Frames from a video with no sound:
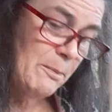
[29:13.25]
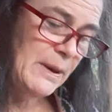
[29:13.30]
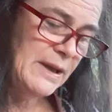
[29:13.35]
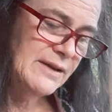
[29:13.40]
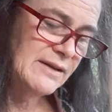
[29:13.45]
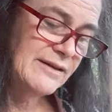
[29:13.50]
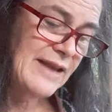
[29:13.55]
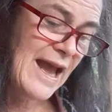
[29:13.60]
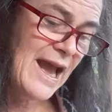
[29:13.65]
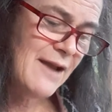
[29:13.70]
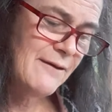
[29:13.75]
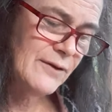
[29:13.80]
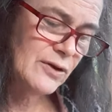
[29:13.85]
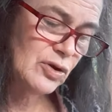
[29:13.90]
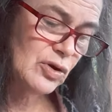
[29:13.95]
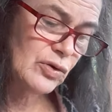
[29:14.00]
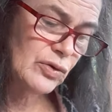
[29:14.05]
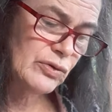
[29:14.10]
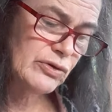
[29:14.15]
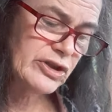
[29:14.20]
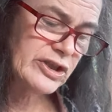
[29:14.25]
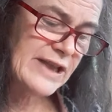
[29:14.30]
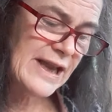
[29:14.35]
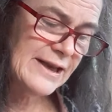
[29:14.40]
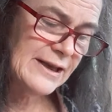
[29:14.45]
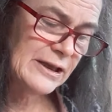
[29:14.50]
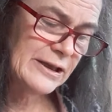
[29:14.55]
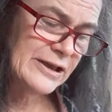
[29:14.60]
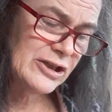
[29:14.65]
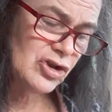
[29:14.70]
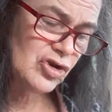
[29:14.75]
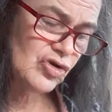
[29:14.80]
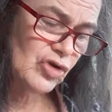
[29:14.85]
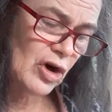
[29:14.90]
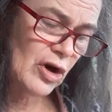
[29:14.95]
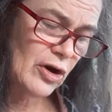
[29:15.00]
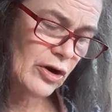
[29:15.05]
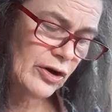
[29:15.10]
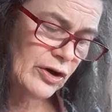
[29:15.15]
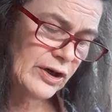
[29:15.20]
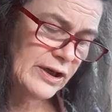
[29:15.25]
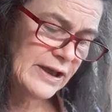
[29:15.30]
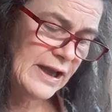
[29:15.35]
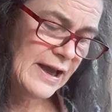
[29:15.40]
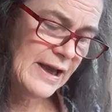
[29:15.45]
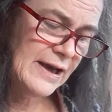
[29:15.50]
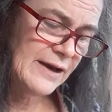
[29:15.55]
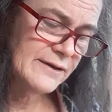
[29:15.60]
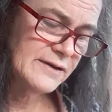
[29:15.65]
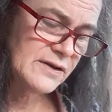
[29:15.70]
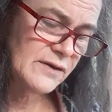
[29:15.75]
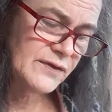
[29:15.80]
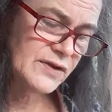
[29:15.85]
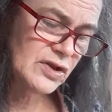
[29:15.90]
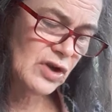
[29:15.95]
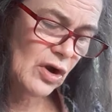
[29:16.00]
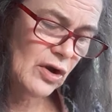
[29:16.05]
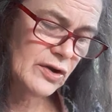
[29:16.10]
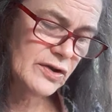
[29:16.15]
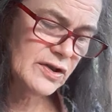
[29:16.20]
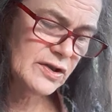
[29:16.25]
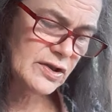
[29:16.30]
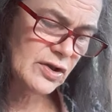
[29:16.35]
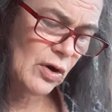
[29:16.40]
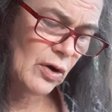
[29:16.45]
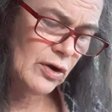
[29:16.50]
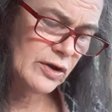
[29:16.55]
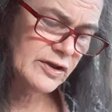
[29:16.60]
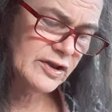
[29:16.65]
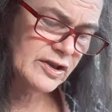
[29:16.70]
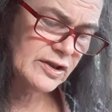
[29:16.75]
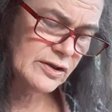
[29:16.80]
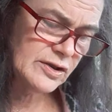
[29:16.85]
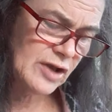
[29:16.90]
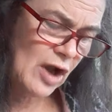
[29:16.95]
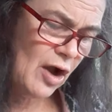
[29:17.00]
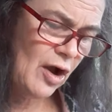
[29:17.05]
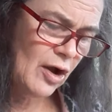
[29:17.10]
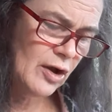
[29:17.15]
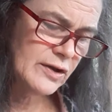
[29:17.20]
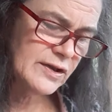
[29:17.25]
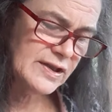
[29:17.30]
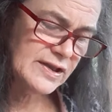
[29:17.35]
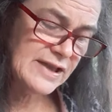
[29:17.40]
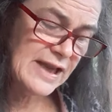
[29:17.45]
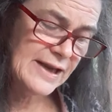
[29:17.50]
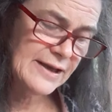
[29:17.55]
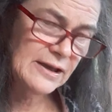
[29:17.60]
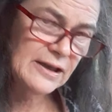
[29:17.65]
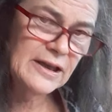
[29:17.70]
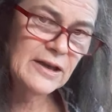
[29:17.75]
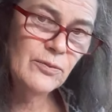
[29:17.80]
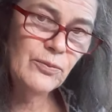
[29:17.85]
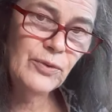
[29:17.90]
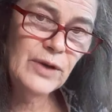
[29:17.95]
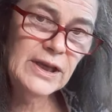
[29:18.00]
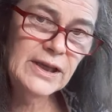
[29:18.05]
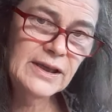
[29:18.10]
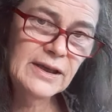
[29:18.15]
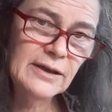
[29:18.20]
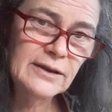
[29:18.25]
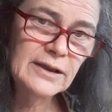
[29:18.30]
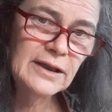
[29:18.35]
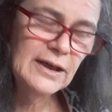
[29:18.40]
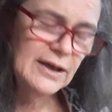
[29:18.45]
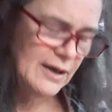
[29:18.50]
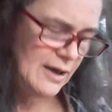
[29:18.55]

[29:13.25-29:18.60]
but David grew steadily stronger and the house of Saul, Saul, Saul steadily weaker.